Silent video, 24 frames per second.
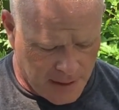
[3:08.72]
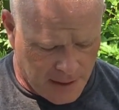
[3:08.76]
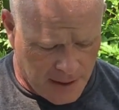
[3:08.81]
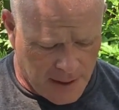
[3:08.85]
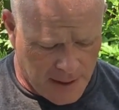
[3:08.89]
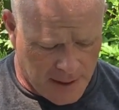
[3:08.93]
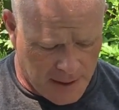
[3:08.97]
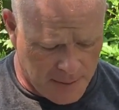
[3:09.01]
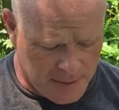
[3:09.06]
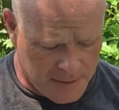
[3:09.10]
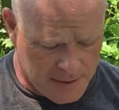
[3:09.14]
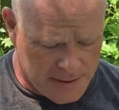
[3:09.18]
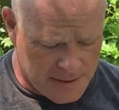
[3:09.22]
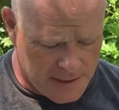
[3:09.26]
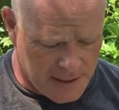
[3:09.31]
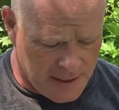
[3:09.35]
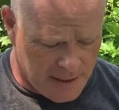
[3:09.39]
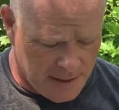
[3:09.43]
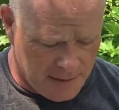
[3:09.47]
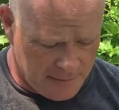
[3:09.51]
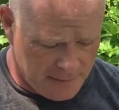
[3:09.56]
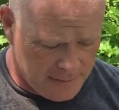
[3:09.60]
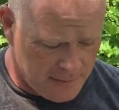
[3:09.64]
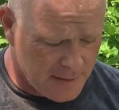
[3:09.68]
I would
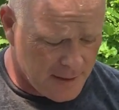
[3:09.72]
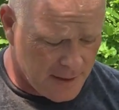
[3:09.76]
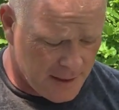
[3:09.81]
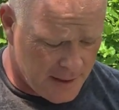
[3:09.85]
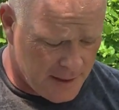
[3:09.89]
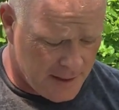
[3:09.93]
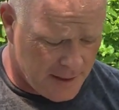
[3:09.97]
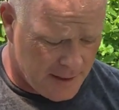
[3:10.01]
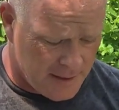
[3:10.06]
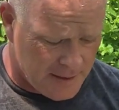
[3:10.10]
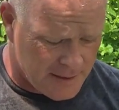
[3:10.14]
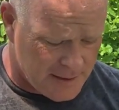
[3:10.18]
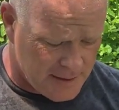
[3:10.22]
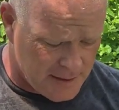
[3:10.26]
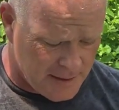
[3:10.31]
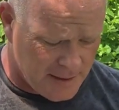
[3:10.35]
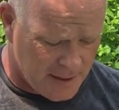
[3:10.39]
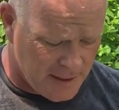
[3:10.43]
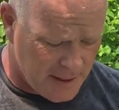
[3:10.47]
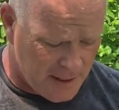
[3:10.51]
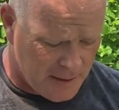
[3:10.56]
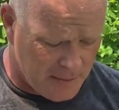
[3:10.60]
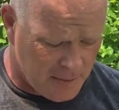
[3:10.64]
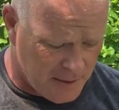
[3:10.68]
say, again, it's in
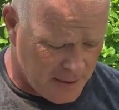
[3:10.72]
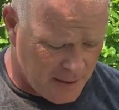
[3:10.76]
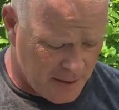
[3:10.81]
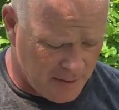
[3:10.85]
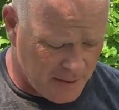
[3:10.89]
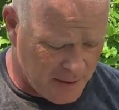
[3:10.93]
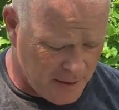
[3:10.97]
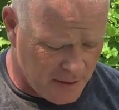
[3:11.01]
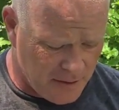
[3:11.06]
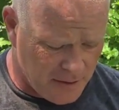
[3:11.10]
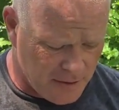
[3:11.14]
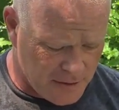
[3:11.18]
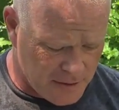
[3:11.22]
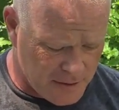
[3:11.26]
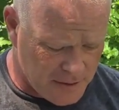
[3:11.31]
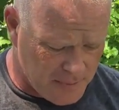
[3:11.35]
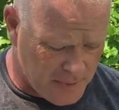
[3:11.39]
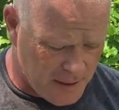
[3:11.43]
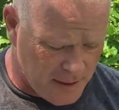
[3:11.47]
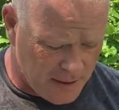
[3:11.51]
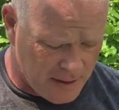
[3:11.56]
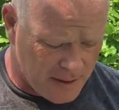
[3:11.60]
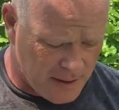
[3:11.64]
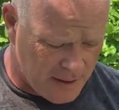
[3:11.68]
line with every other
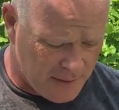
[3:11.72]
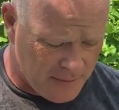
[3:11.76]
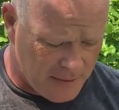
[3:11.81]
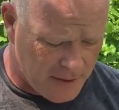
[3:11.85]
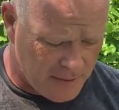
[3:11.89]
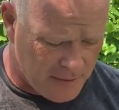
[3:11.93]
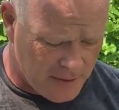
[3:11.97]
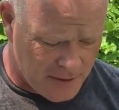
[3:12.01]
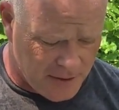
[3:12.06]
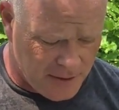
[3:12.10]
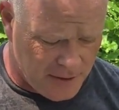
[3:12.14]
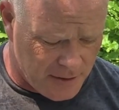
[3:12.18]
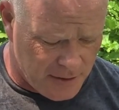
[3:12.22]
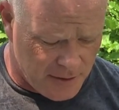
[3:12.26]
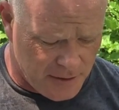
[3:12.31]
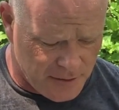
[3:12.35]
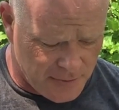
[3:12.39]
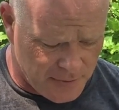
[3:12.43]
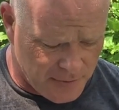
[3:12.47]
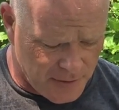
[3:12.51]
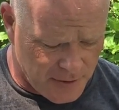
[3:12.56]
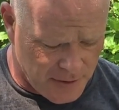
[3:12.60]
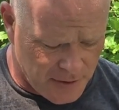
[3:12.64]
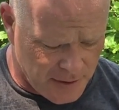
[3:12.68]
smell that I've ever used
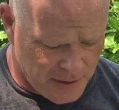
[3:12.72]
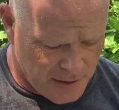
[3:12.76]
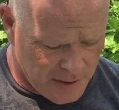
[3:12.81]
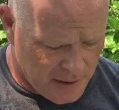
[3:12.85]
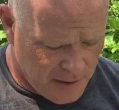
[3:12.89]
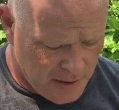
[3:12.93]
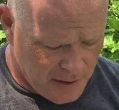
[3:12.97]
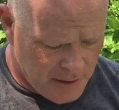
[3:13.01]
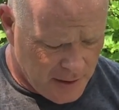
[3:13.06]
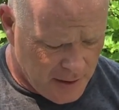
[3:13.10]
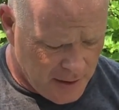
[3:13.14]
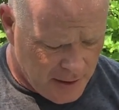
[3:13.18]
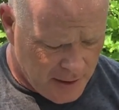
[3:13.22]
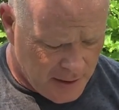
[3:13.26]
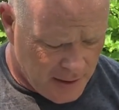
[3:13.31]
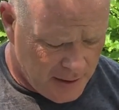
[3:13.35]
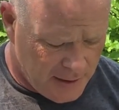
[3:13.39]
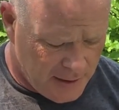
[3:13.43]
for a